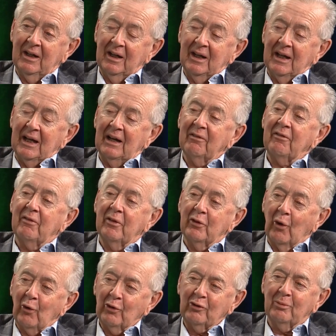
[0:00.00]
If
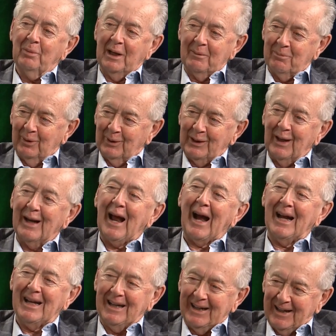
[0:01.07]
those people
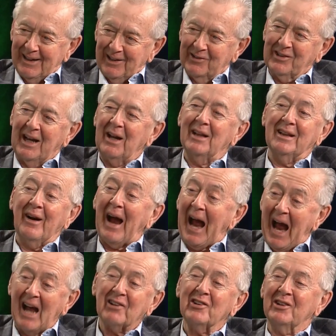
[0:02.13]
united to say there
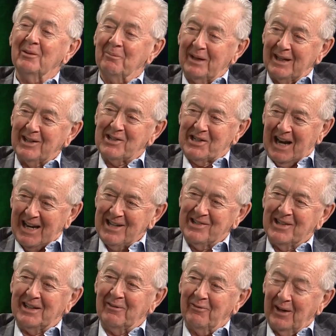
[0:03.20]
has to be a
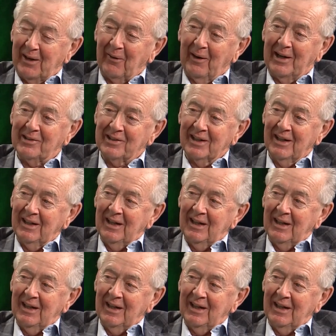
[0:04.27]
change in the Federation,